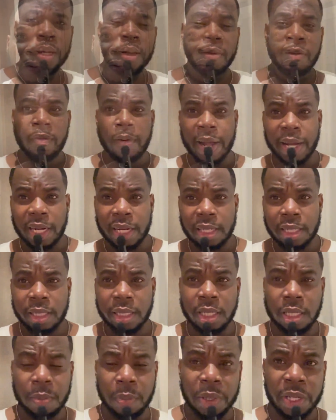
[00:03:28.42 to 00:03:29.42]
Final
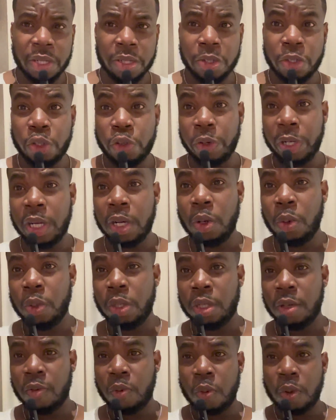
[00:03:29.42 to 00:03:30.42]
tip is drink
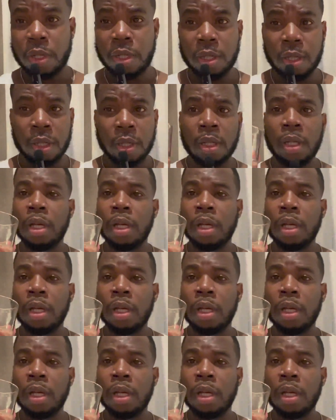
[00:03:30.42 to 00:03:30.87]
loads of water.